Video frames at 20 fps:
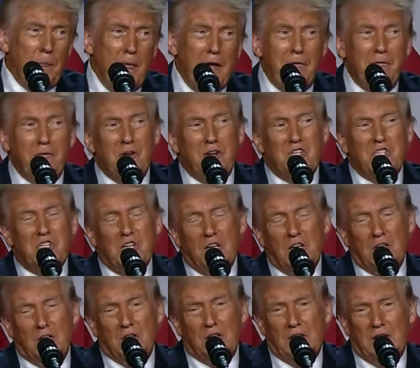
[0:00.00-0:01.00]
Every
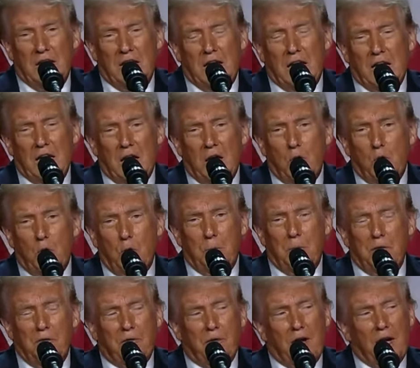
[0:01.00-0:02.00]
single day, I will
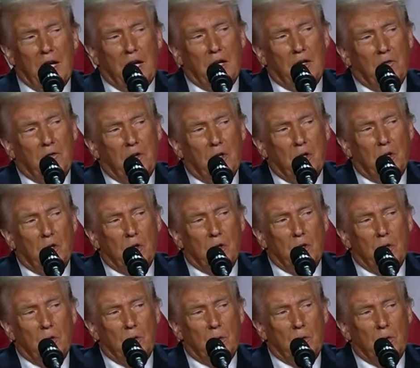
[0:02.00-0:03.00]
be fighting for
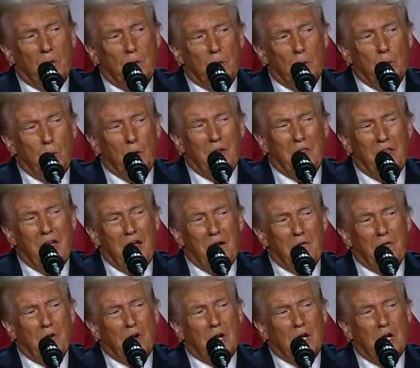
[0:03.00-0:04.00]
you, and with
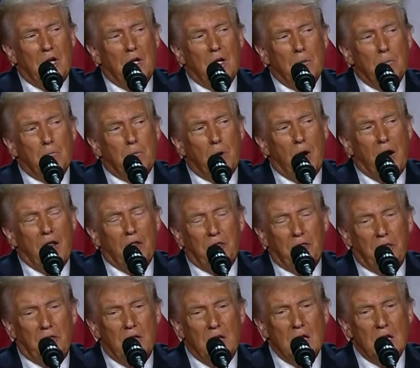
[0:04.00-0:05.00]
every
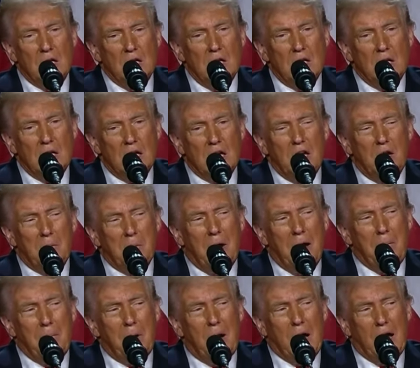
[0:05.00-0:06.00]
breath in
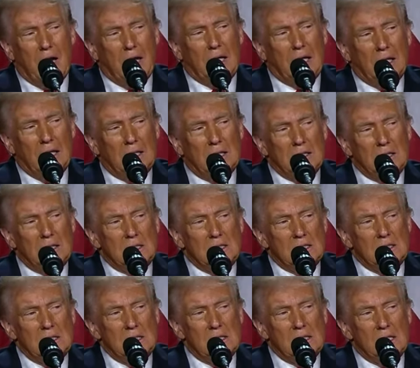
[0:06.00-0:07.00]
my body,
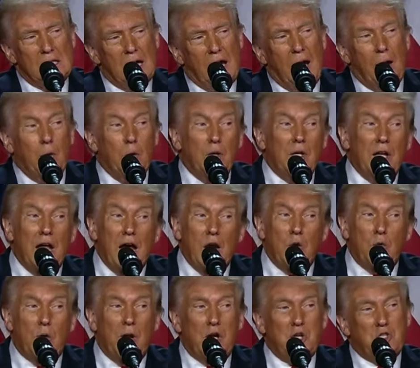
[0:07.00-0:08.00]
I will
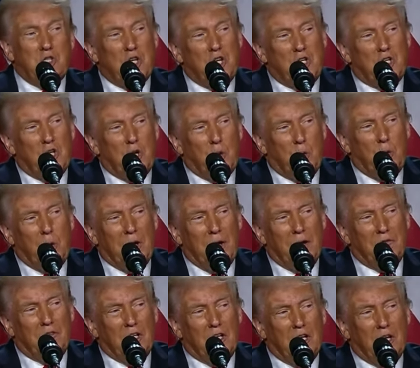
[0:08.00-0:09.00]
not rest until we
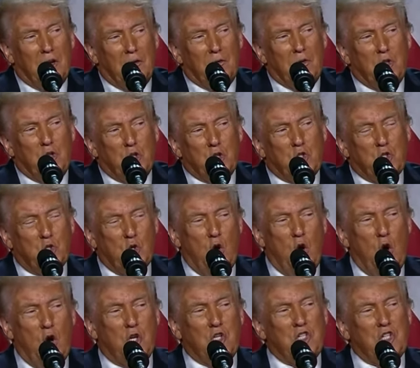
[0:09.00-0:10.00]
have delivered the
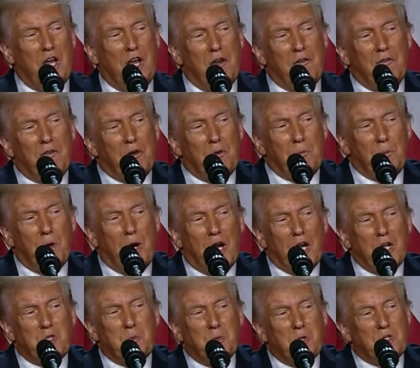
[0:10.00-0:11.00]
strong, safe, and
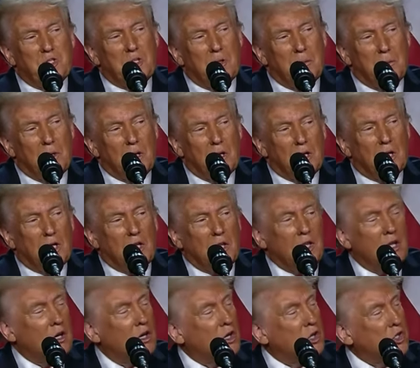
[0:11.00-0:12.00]
prosperous America
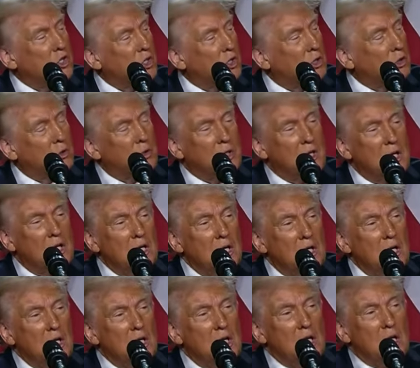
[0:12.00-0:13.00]
that our children
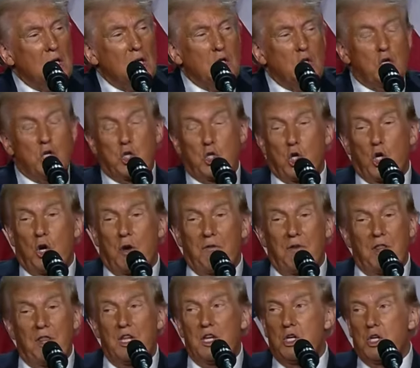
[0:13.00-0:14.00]
deserve
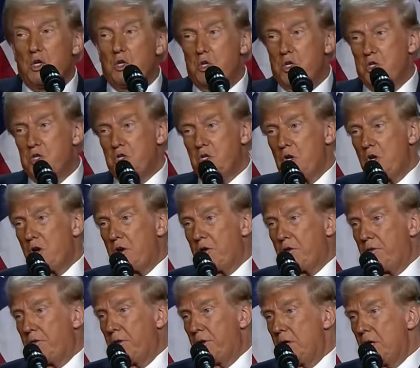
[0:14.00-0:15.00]
and that you
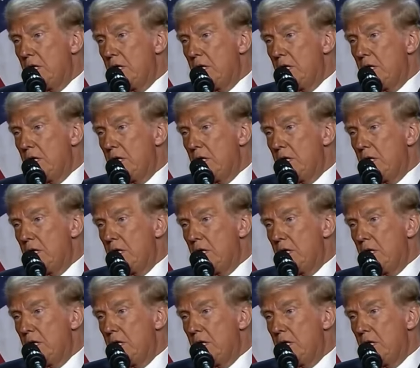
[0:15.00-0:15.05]
deserve.